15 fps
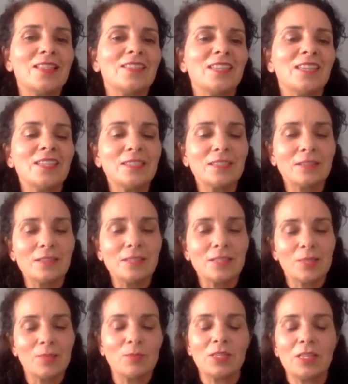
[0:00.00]
distance
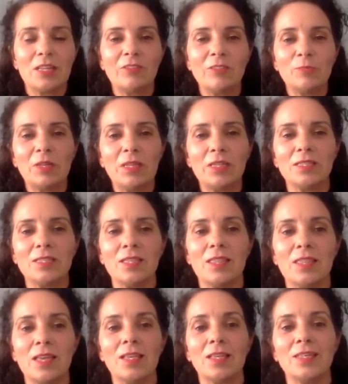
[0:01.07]
themselves because they
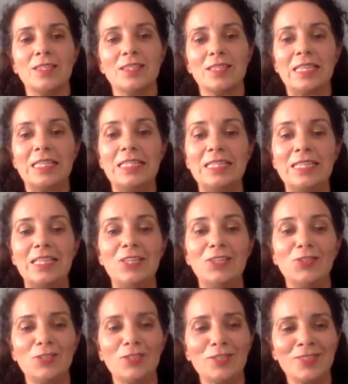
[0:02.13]
think it's
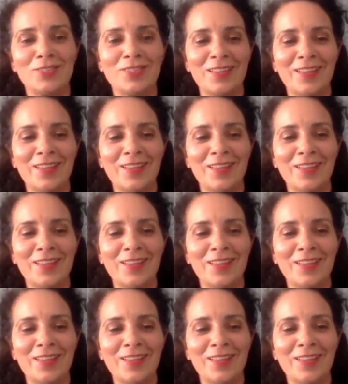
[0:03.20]
contagious.